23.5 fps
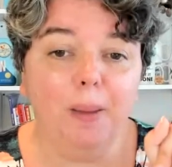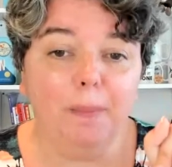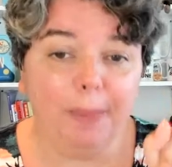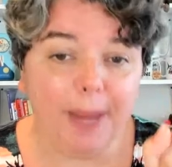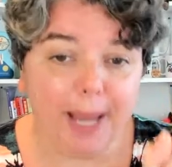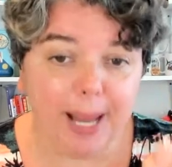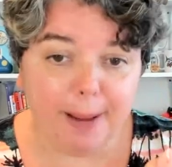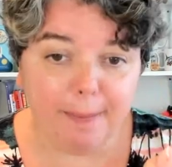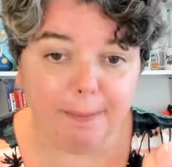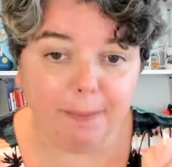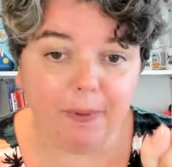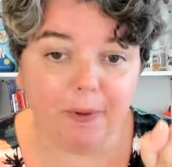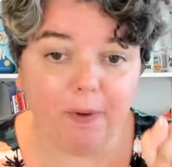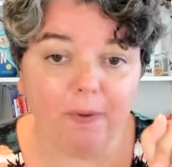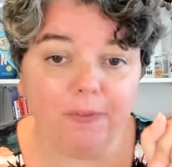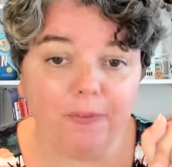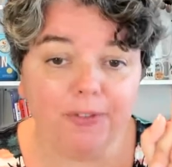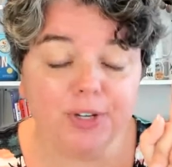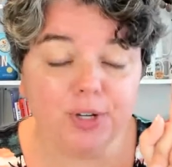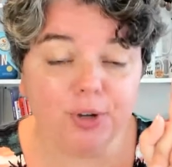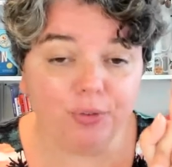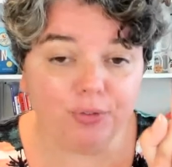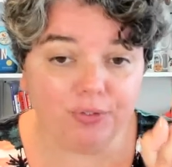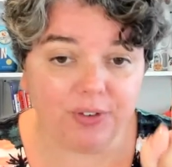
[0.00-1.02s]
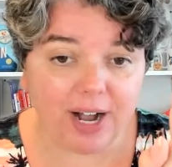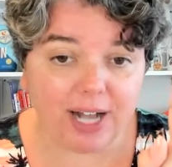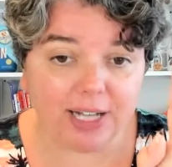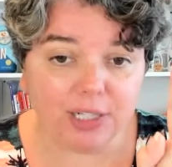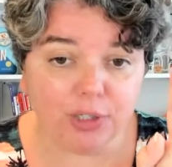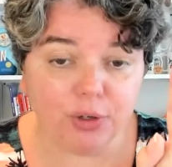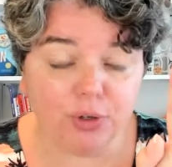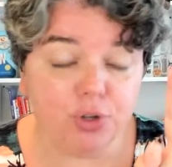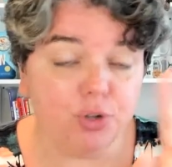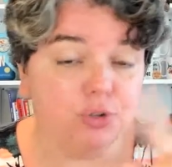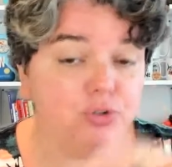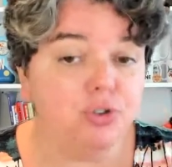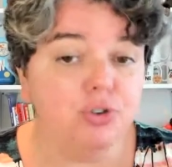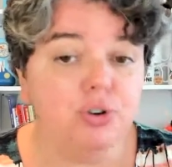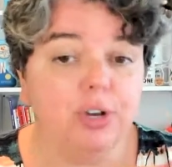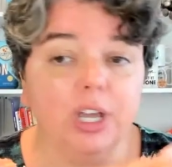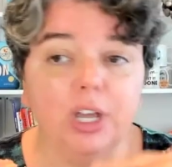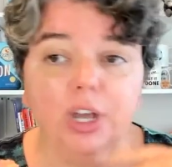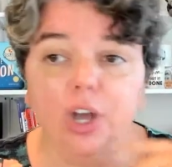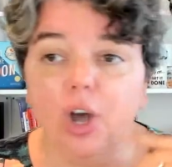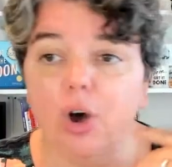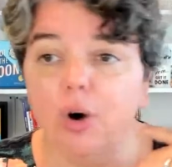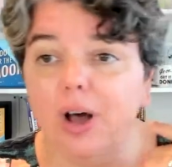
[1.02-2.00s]
people to follow you. You
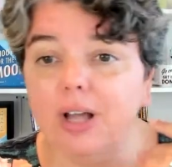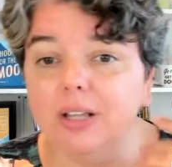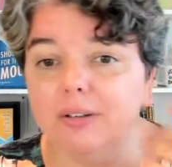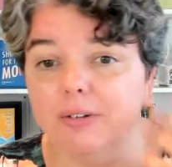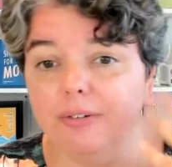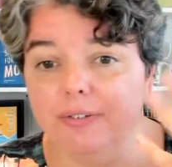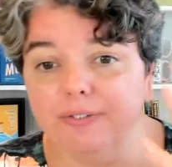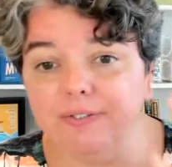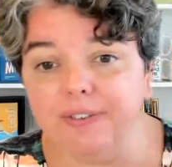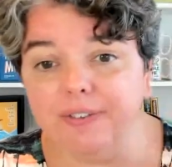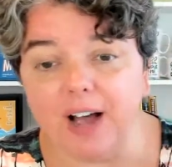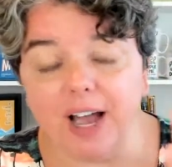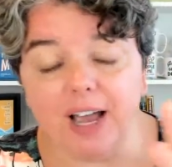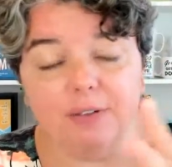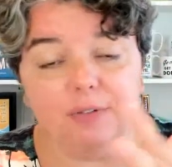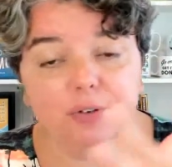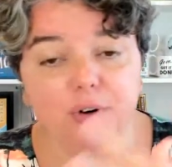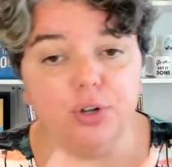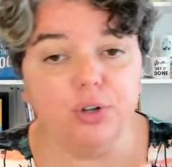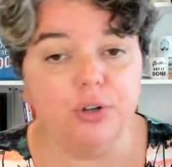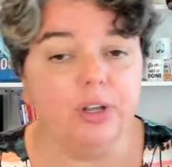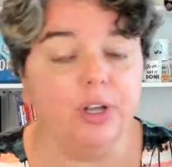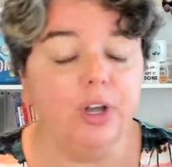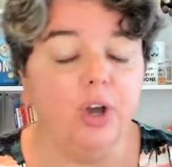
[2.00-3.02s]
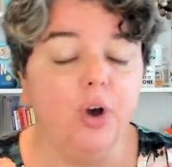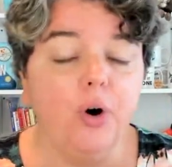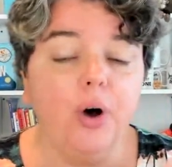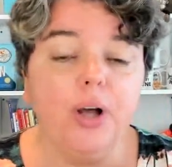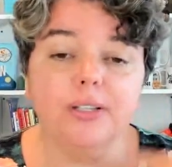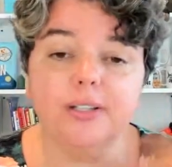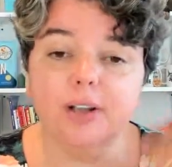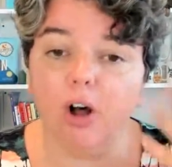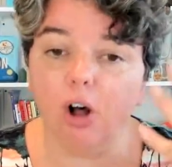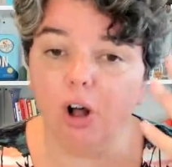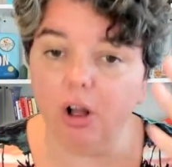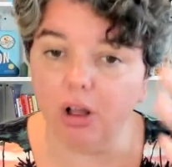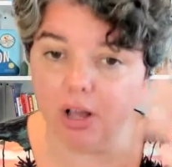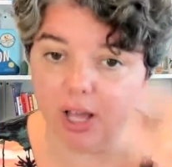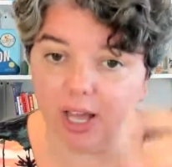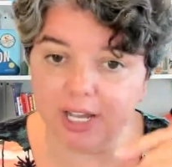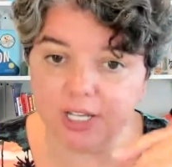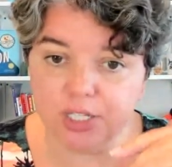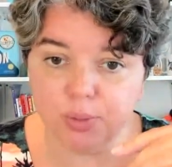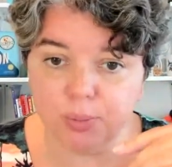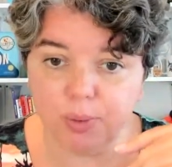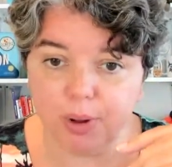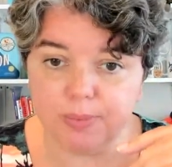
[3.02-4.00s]
can go on to Fiverr, you can go on to all
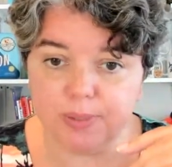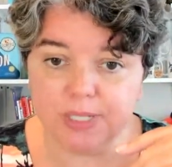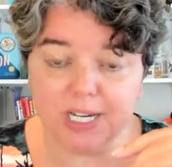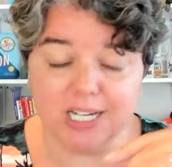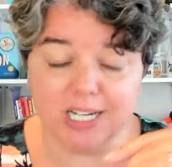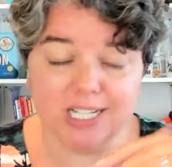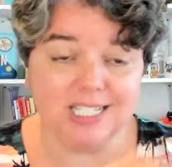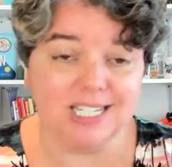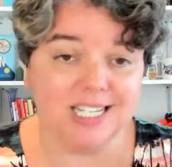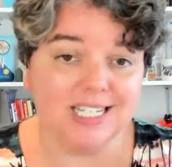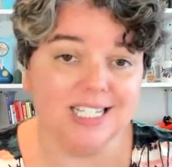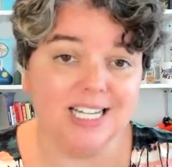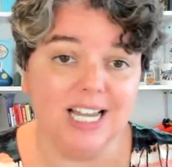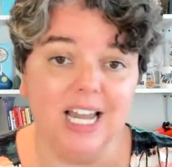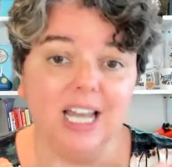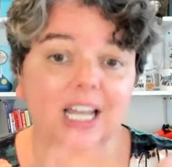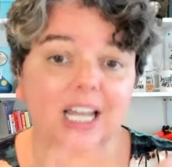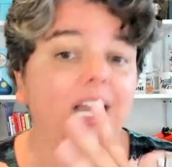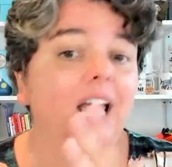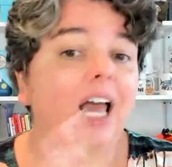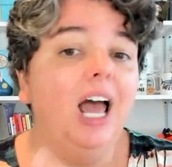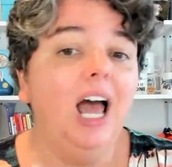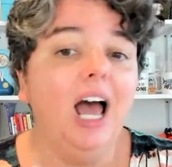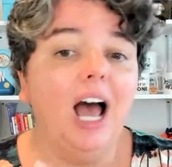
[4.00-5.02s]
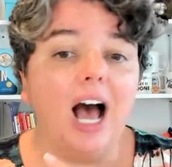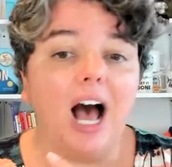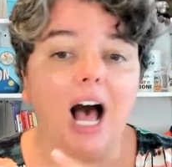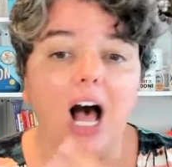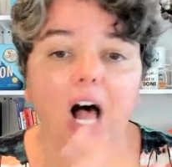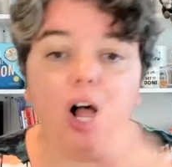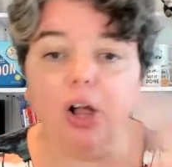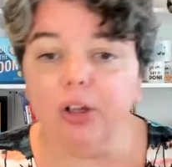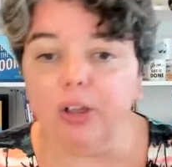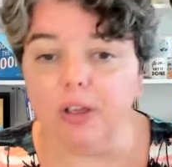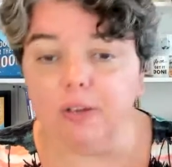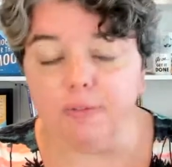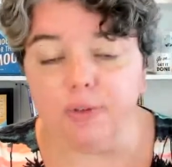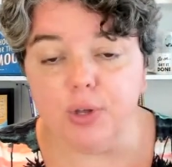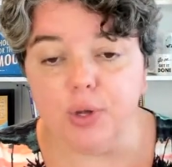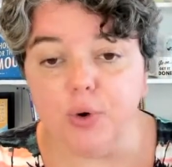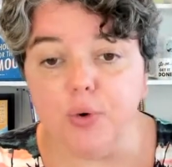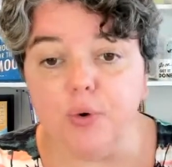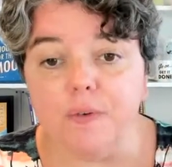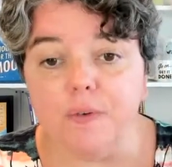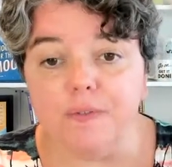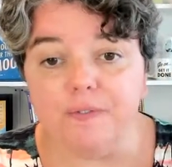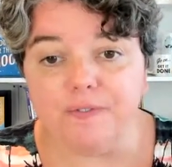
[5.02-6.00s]
kinds of websites that say, I'll give
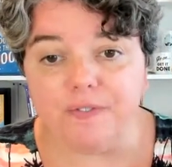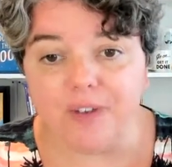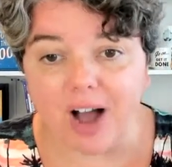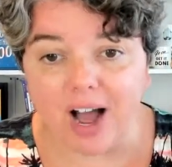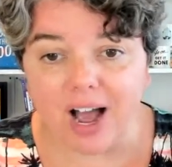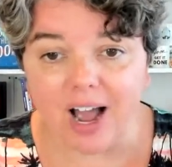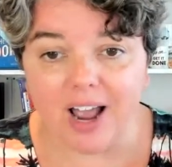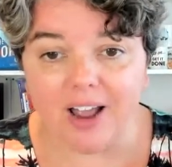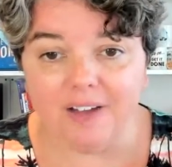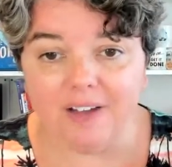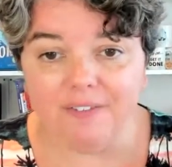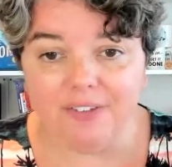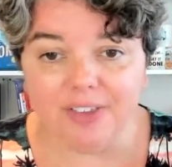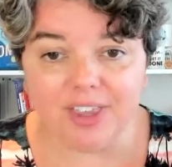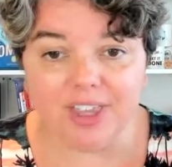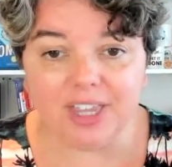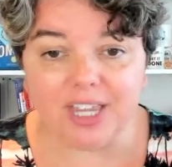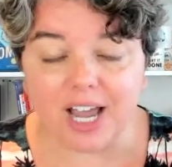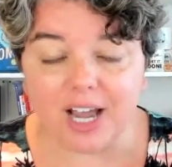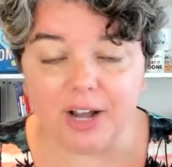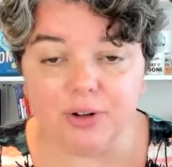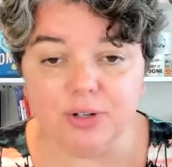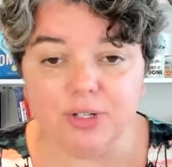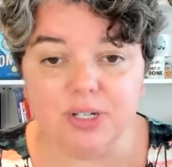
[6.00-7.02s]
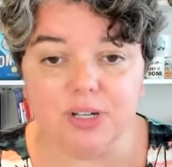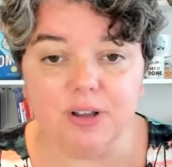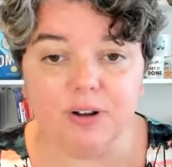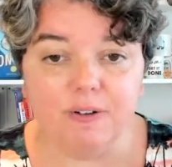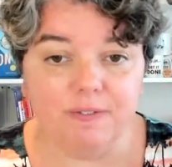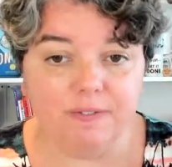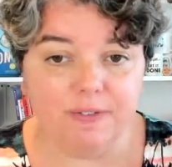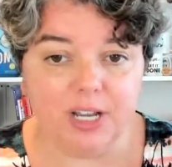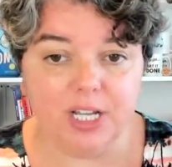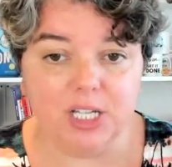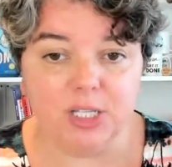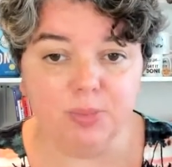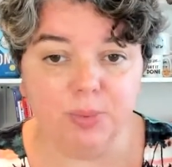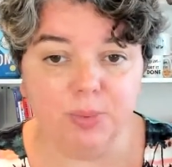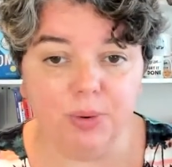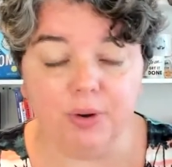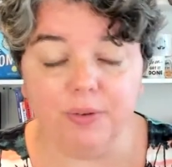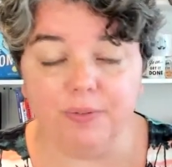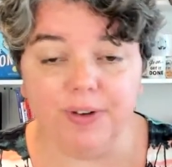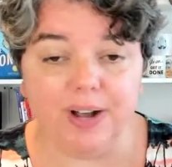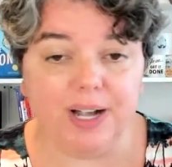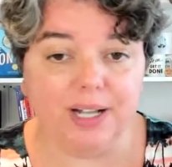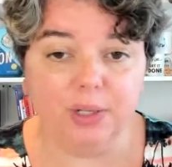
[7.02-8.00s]
you 5,000 Facebook
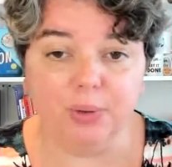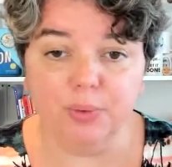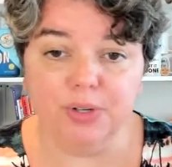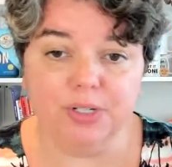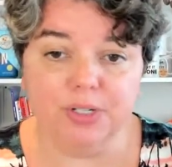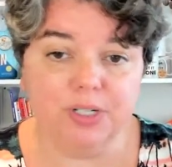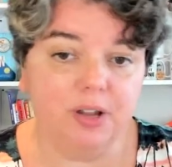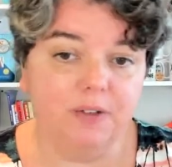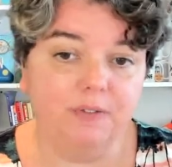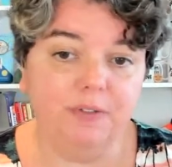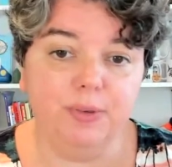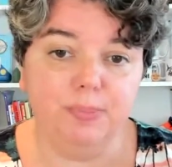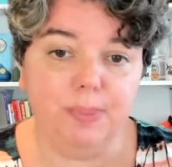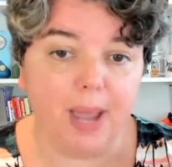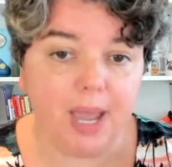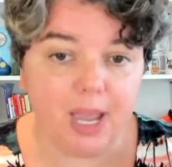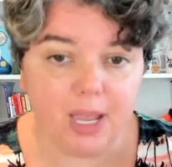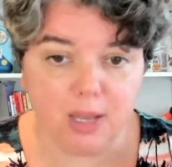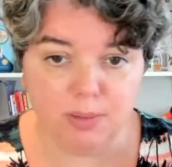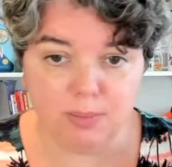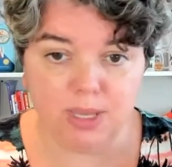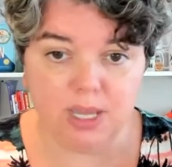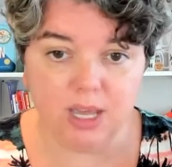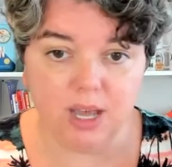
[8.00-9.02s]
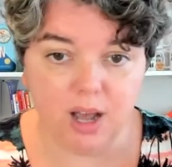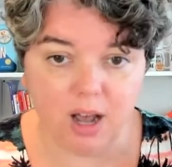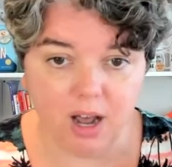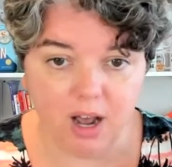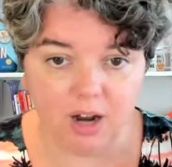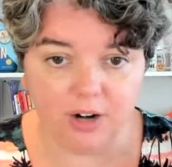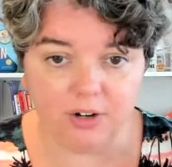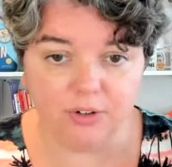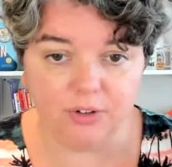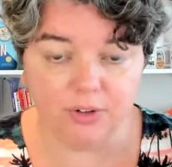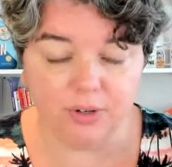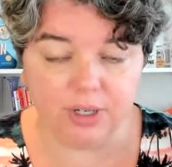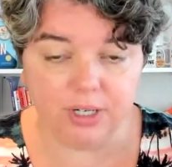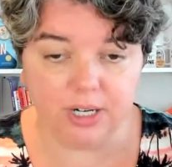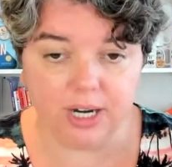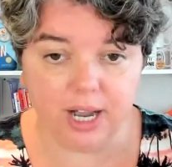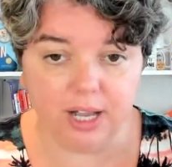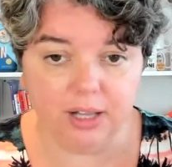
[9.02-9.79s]
followers if you pay me $100.